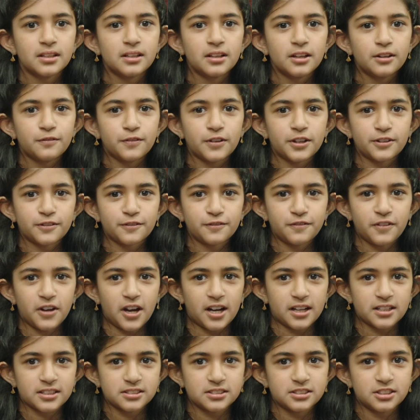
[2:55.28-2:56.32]
Fun
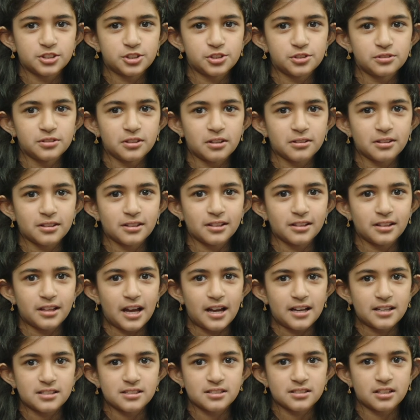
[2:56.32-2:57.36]
fact Did you know that
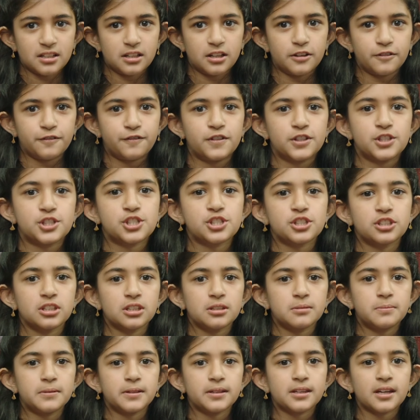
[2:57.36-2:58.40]
Alaska officially
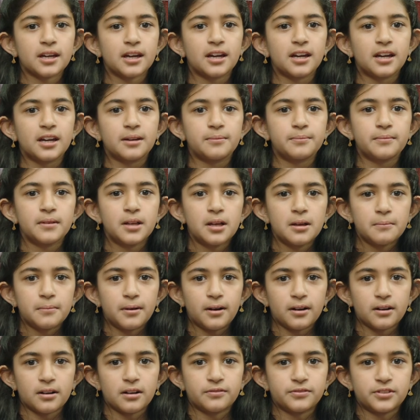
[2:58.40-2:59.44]
became
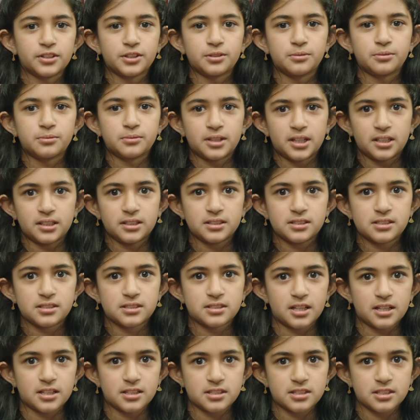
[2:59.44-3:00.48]
part of the United
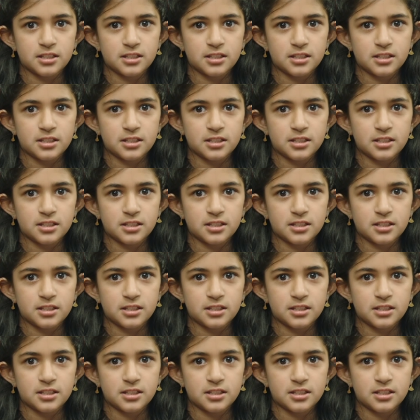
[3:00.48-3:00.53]
States on